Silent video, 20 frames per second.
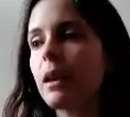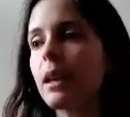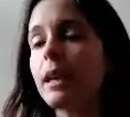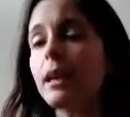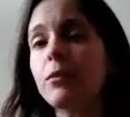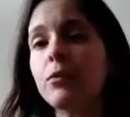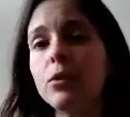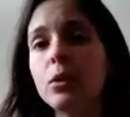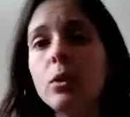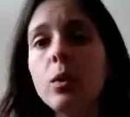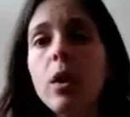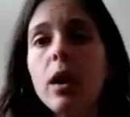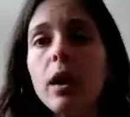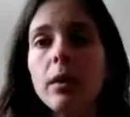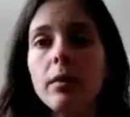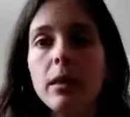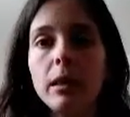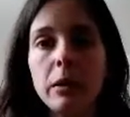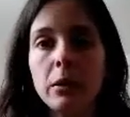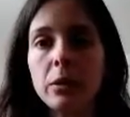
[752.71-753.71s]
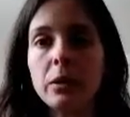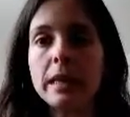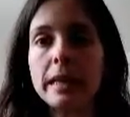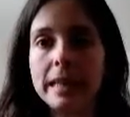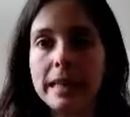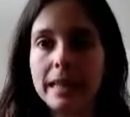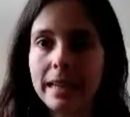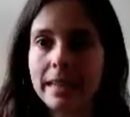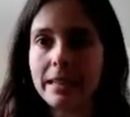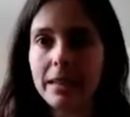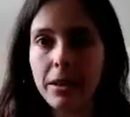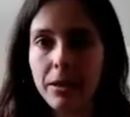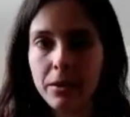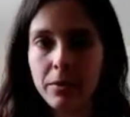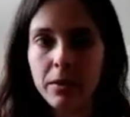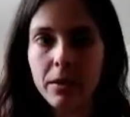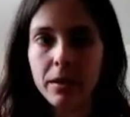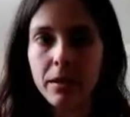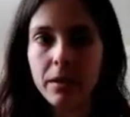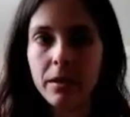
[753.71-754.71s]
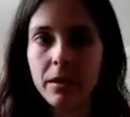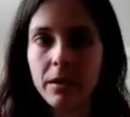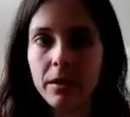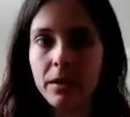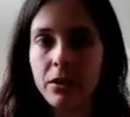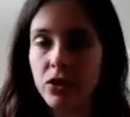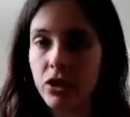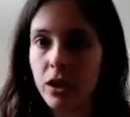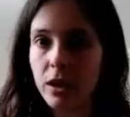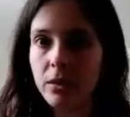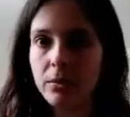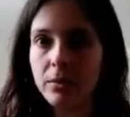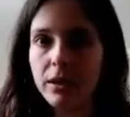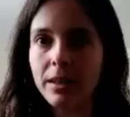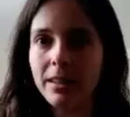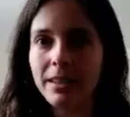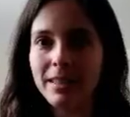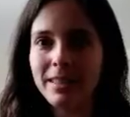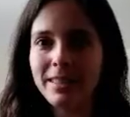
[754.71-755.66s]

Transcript: If you are literally kicked out of a job,